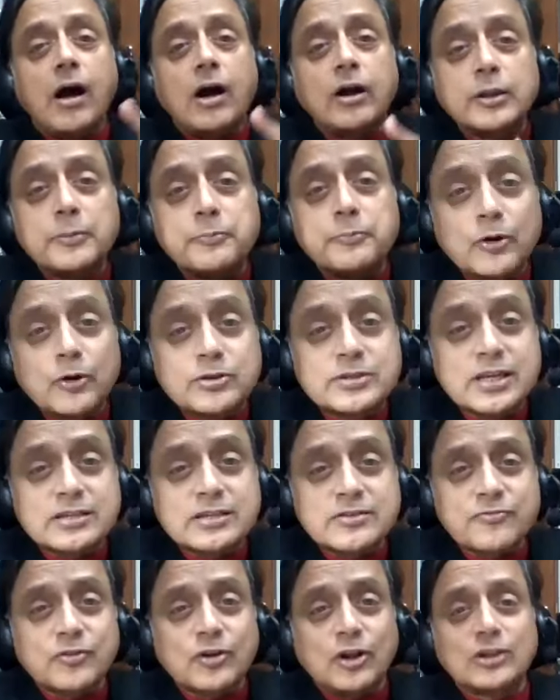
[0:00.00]
on a
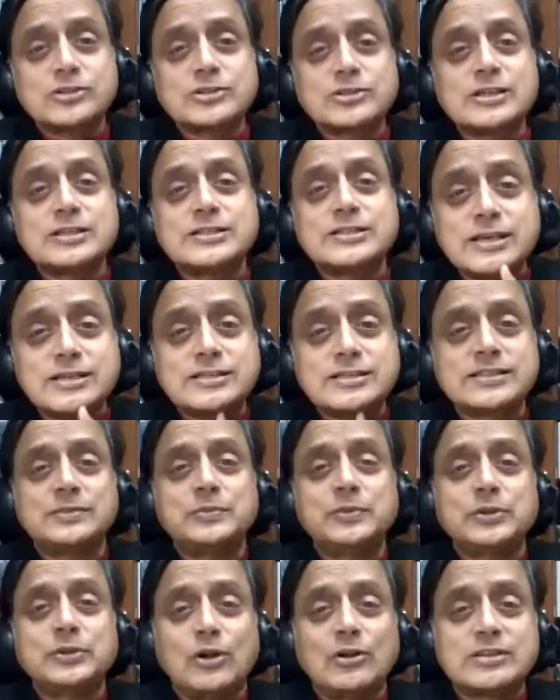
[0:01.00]
process of
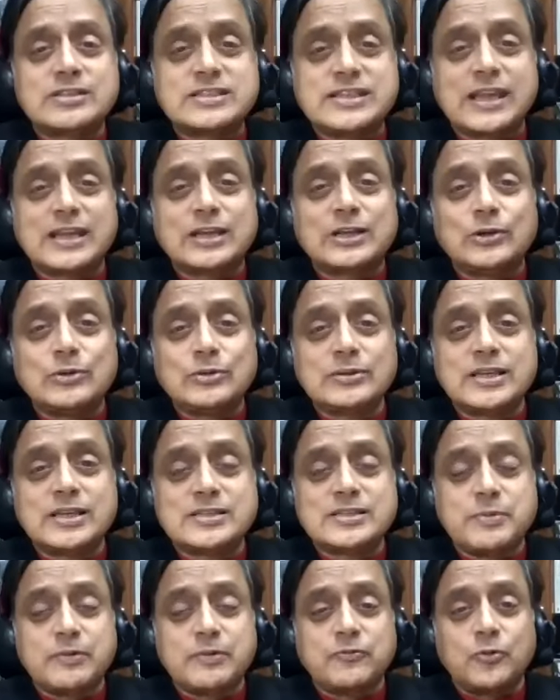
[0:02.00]
consultation with all
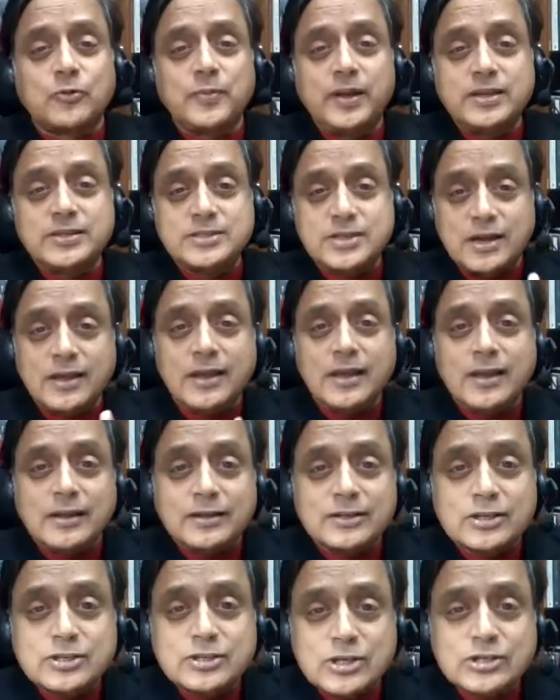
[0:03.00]
stakeholders before major
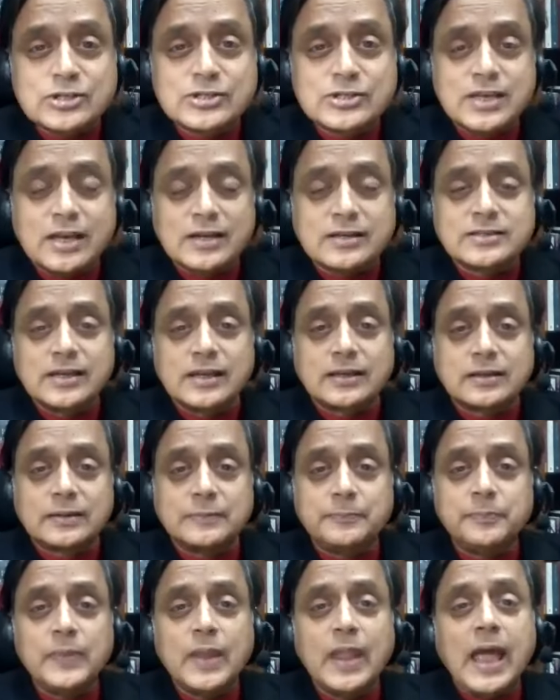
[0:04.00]
decisions are
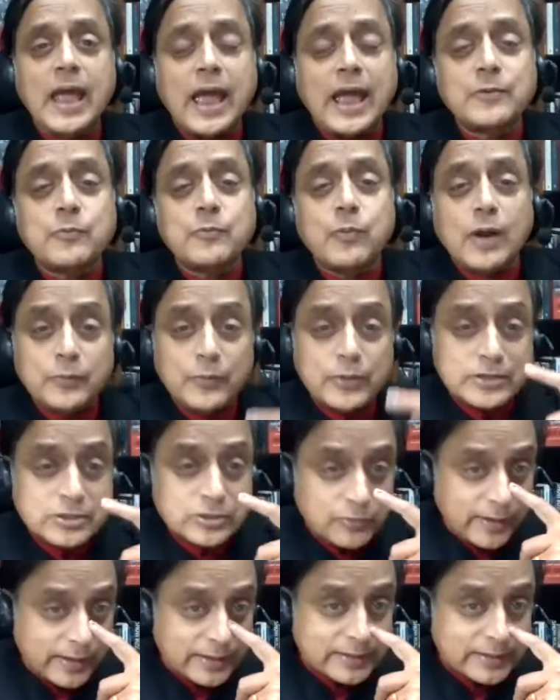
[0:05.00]
taken, and one
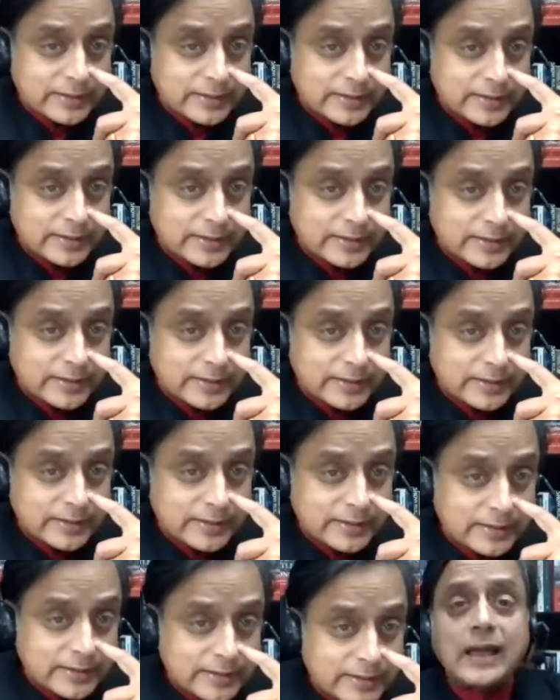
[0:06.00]
which
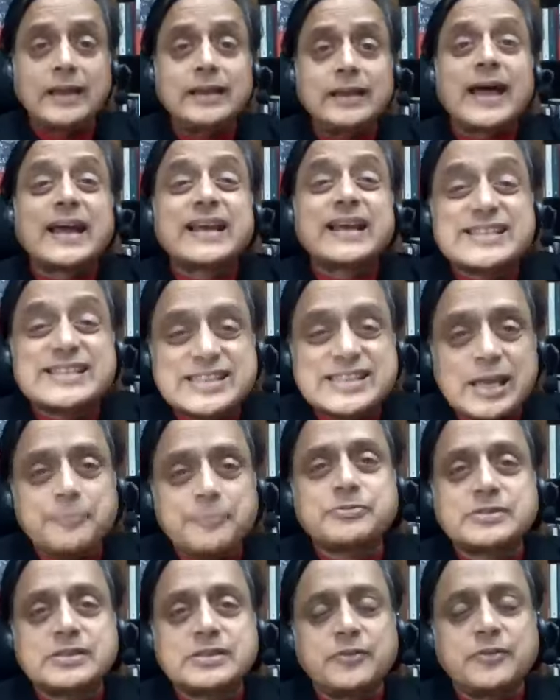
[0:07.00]
recognizes
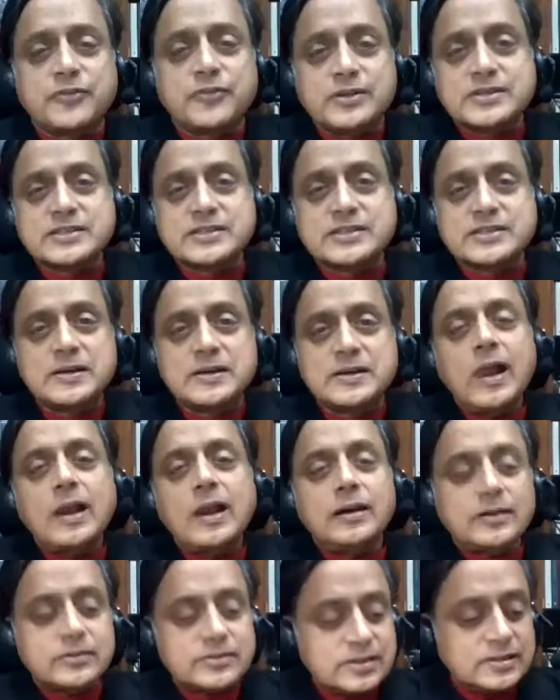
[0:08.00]
and accepts
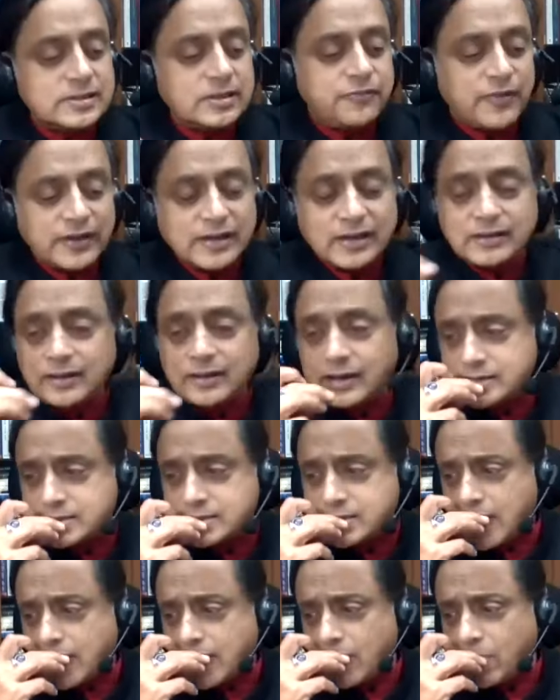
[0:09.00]
difference. You see, the
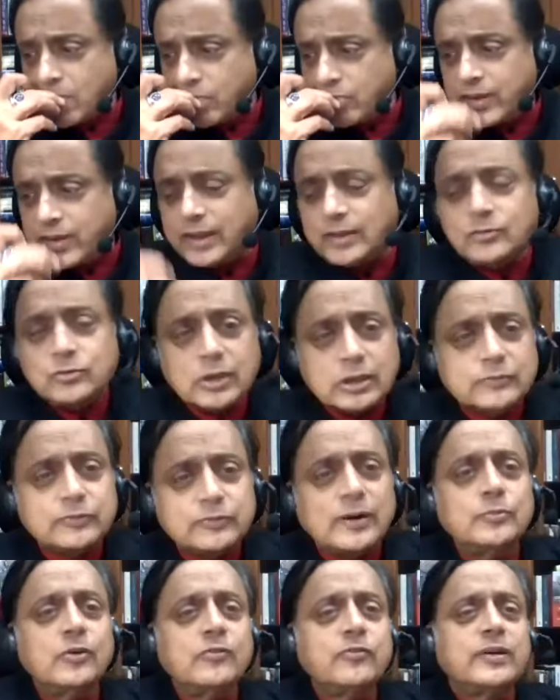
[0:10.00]
funny thing is, the
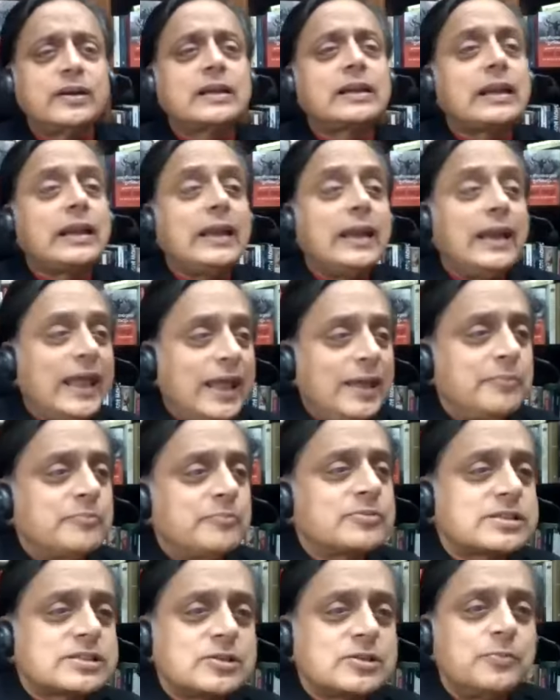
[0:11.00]
Hindutva movement
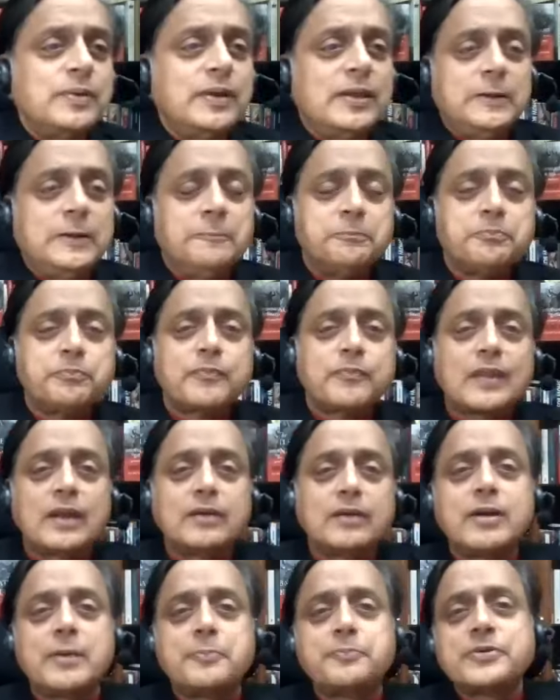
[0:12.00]
claims to be
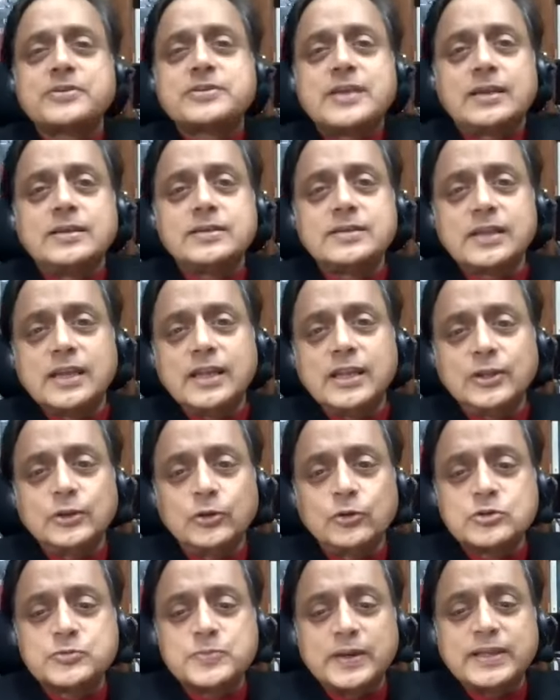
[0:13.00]
representing
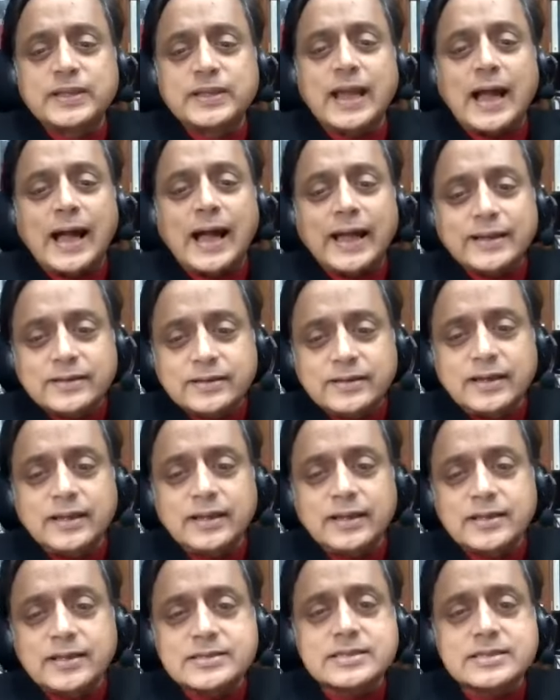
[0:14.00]
Hindus, but the irony
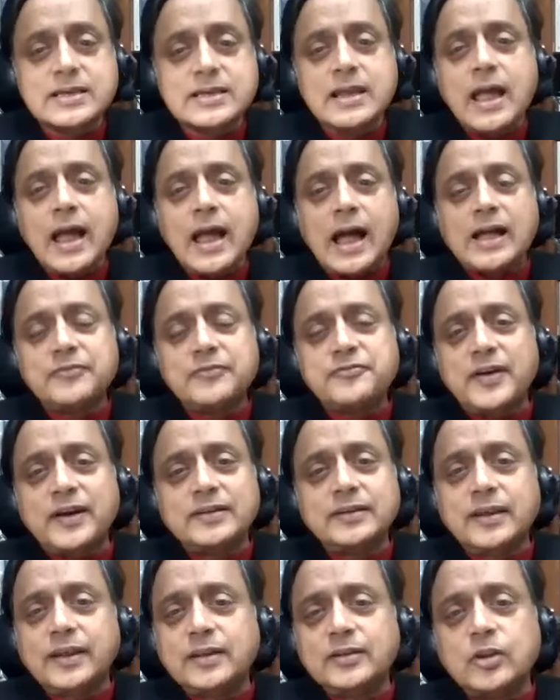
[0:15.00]
is, I
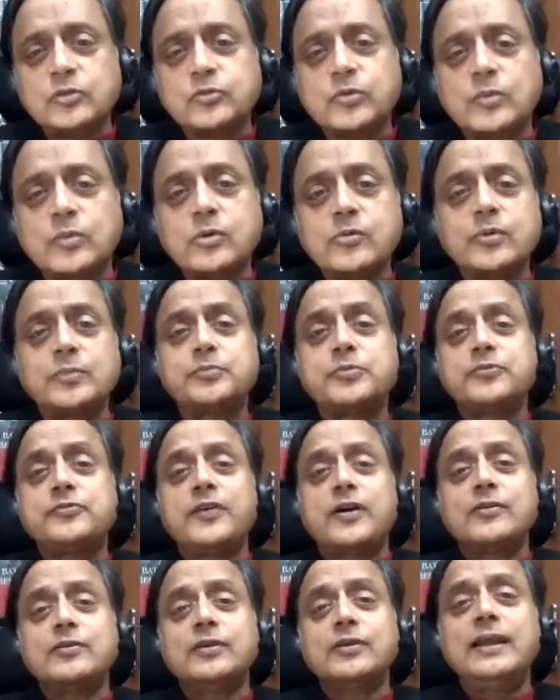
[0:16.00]
find the Hindutva movement
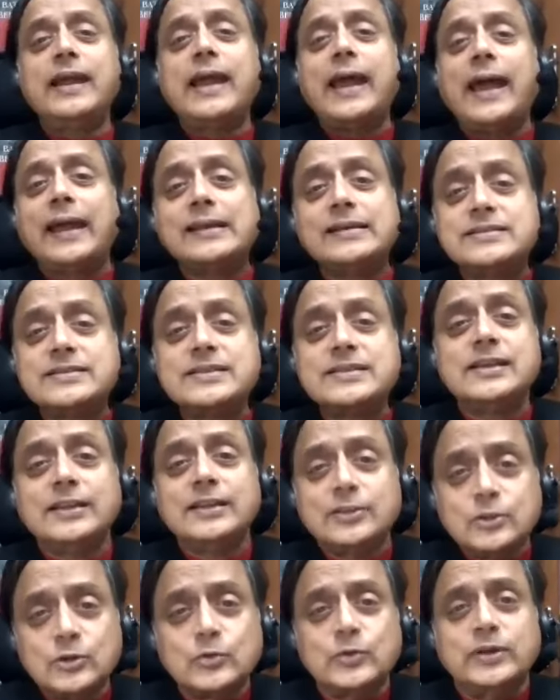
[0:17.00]
profoundly
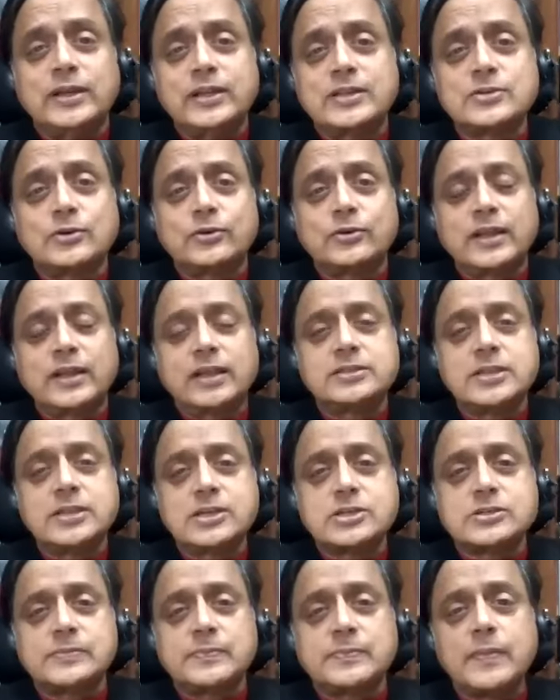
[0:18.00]
anti-Hindu in its
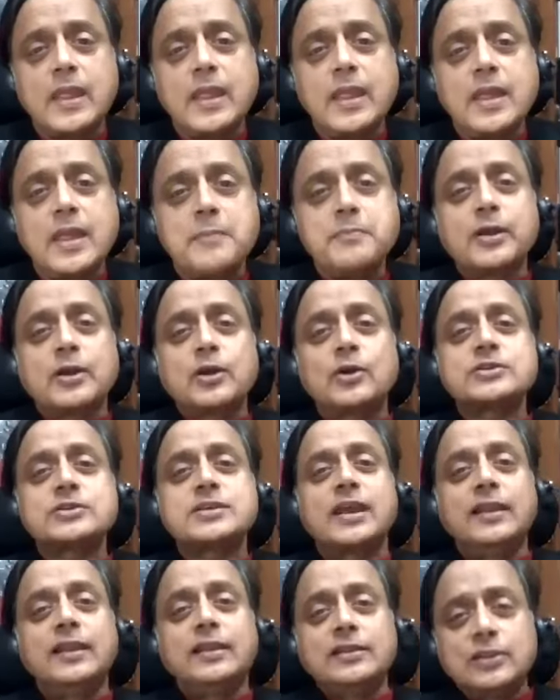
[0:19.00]
orientation,
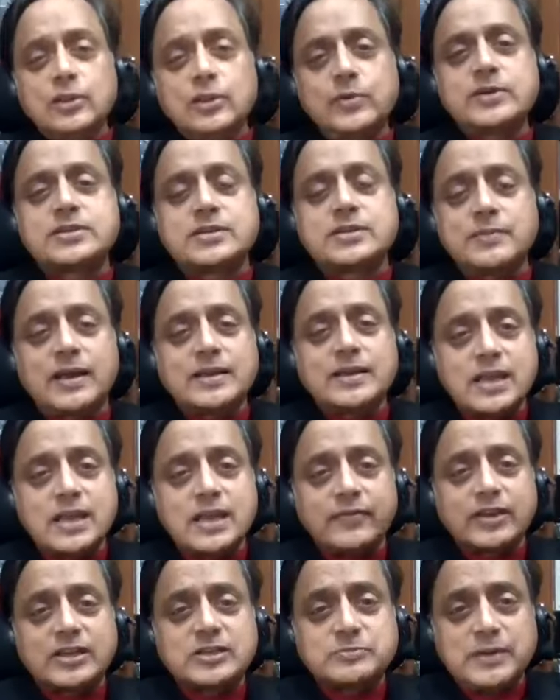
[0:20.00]
because Hinduism, as
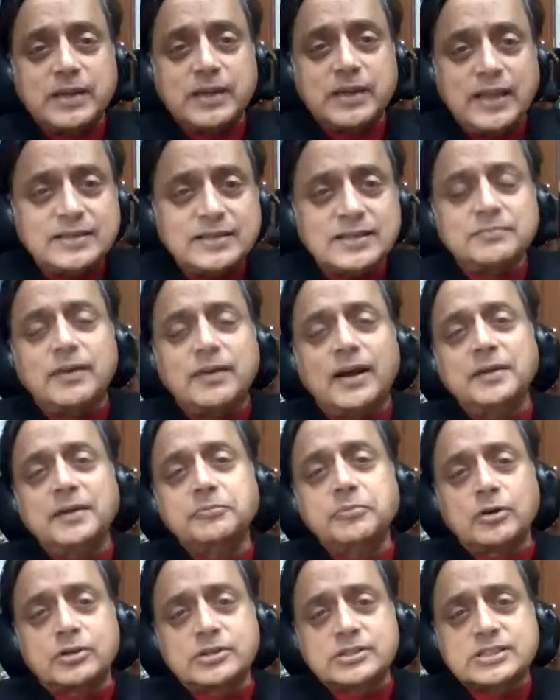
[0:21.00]
I've explained in my
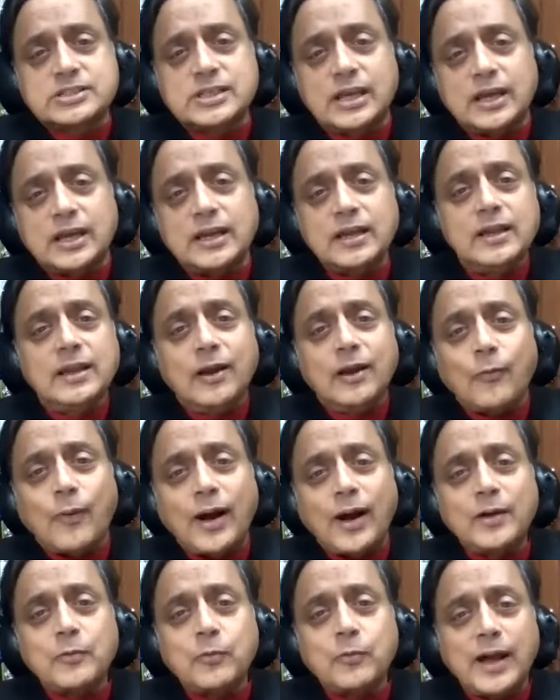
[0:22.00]
books,
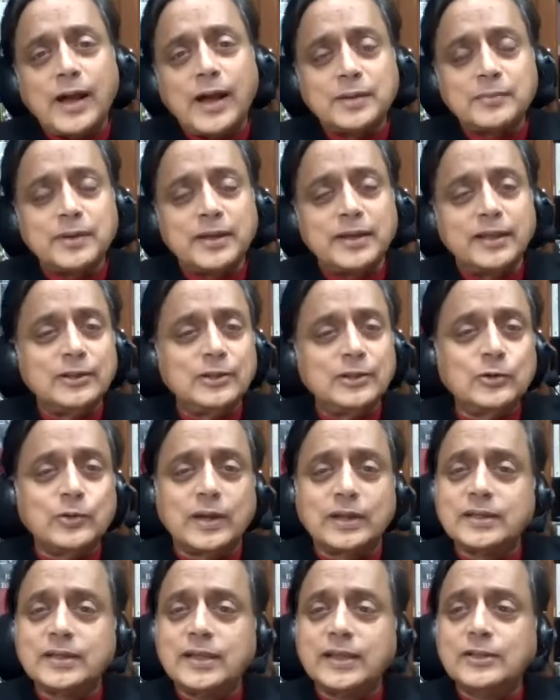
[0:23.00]
Why I'm a
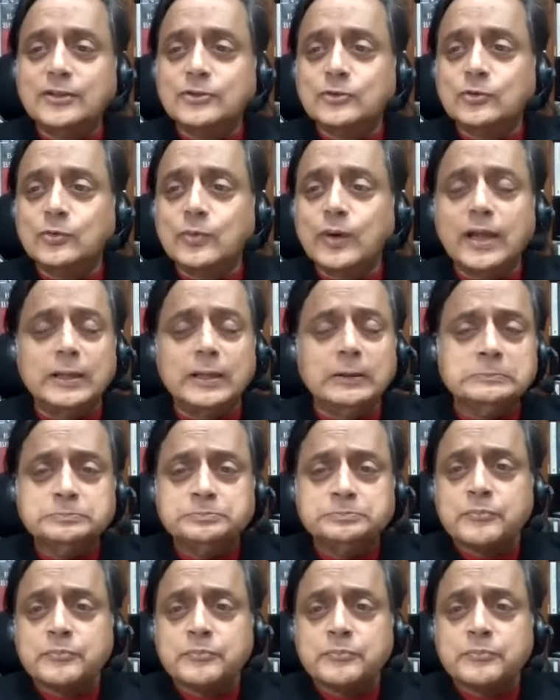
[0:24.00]
Hindu and the Hindu Way,